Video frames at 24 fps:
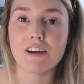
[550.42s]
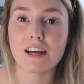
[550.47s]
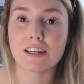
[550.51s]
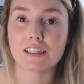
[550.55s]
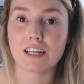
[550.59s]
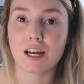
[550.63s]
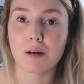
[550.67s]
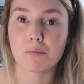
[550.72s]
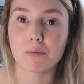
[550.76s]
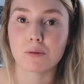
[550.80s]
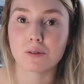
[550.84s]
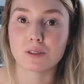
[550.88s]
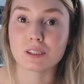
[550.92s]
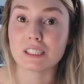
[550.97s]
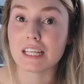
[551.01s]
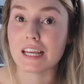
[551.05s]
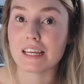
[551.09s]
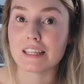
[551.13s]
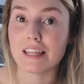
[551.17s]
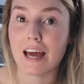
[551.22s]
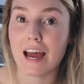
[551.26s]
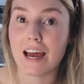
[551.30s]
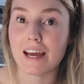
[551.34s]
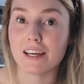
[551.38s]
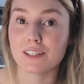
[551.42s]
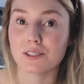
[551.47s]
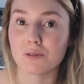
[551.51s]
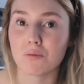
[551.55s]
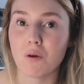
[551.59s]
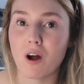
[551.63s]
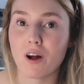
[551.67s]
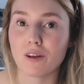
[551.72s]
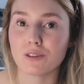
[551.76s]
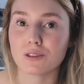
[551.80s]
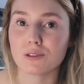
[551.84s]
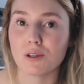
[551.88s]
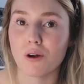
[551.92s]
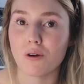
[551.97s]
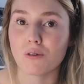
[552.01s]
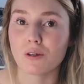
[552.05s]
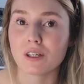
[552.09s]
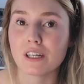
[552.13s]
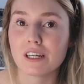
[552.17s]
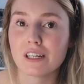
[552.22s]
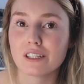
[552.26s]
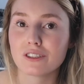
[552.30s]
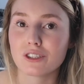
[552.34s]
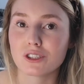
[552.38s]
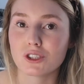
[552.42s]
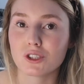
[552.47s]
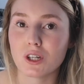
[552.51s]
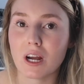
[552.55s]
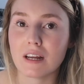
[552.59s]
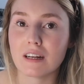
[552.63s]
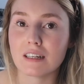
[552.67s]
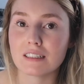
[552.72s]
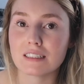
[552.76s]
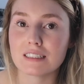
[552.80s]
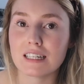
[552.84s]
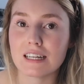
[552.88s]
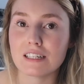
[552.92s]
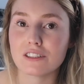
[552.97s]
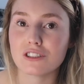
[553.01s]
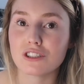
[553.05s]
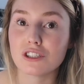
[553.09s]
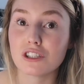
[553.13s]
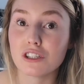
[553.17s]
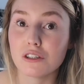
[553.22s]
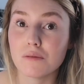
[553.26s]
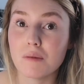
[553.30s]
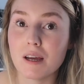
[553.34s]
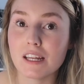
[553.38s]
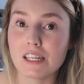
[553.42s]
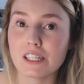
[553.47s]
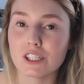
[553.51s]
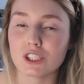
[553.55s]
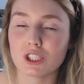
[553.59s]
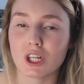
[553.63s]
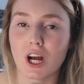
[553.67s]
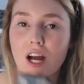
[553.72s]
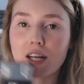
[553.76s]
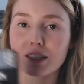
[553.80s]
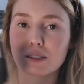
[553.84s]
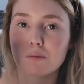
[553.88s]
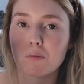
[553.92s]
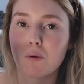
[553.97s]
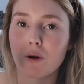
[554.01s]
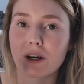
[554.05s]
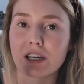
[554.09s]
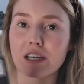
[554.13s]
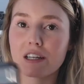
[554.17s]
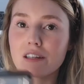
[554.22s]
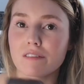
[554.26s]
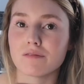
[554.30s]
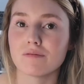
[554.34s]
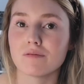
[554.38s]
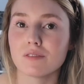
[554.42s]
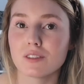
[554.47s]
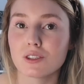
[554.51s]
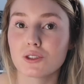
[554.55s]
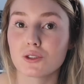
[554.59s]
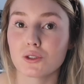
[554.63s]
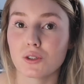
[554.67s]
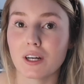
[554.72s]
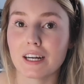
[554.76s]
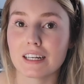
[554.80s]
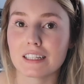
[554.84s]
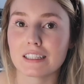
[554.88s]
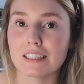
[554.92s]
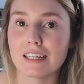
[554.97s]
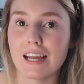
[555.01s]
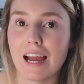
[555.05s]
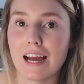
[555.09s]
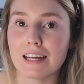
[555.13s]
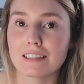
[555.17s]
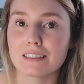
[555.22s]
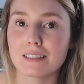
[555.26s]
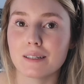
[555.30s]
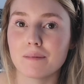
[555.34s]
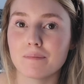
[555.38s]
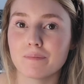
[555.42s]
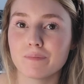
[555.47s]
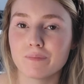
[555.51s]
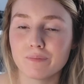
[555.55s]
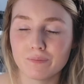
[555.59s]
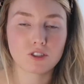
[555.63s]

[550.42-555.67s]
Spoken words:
had couples say that as well, so just try not to take too many shots pointed directly at them.